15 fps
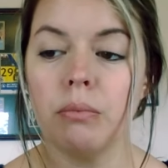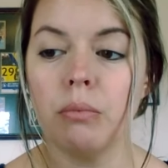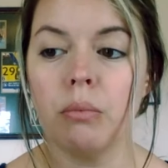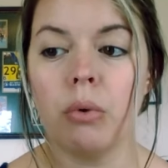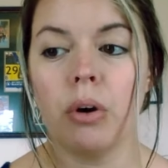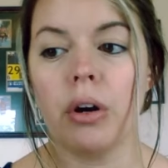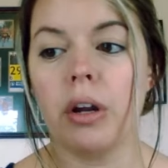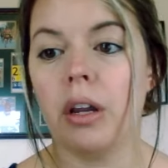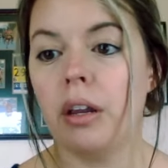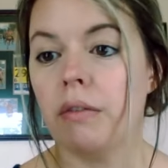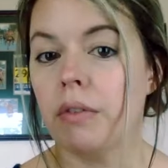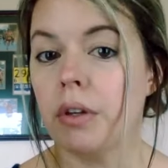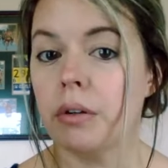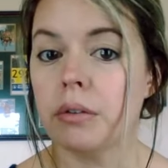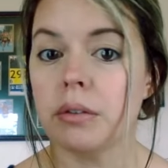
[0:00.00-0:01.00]
worrying if
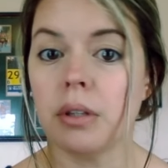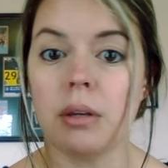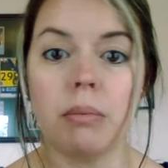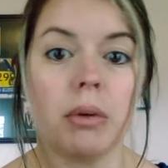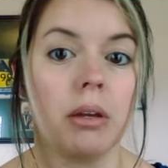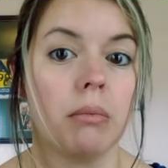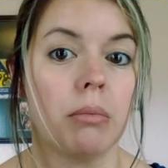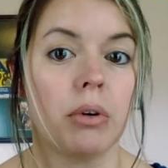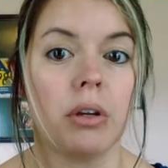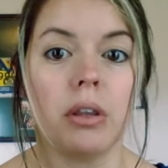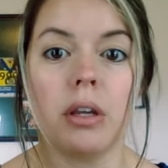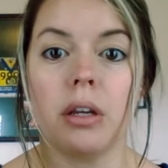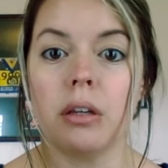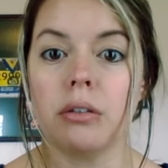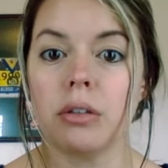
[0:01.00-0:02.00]
they're sleeping,
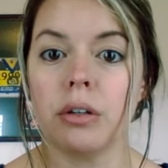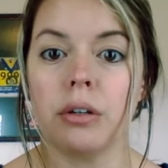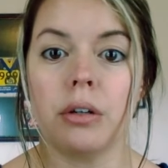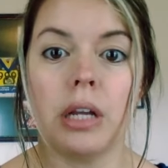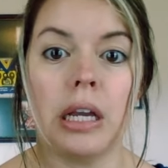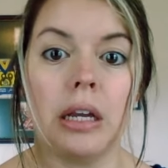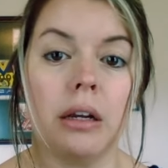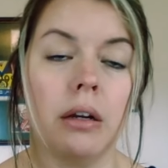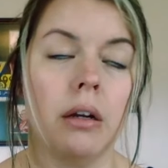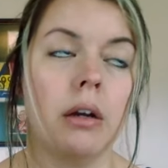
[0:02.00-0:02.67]
breathing, turning,